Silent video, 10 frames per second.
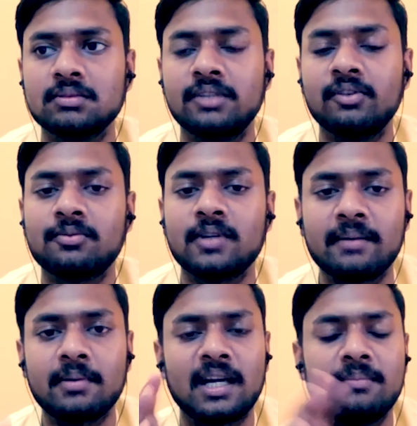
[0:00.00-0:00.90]
even if
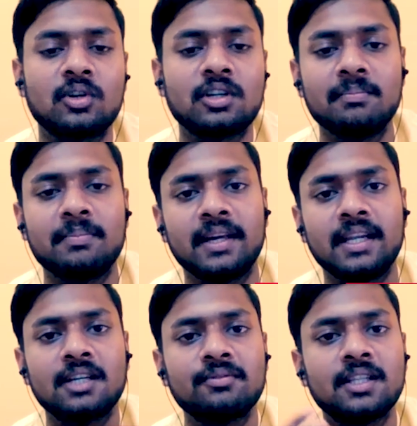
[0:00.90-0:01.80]
I'm, I'm not
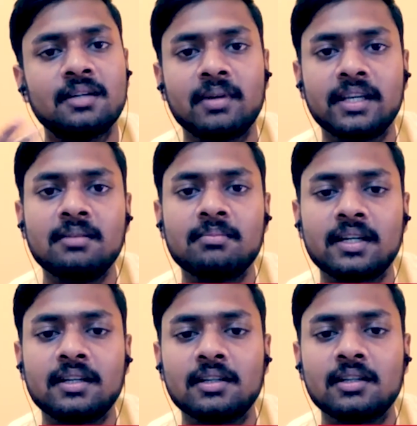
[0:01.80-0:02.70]
comparing it with the money,
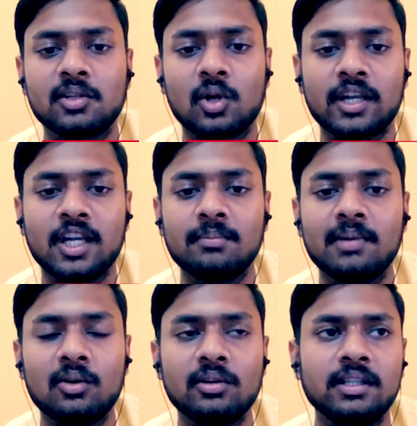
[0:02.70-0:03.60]
but when talking
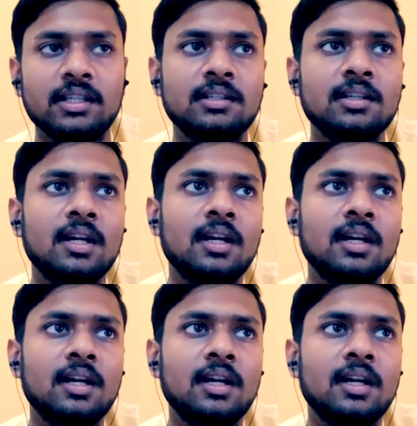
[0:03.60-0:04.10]
about the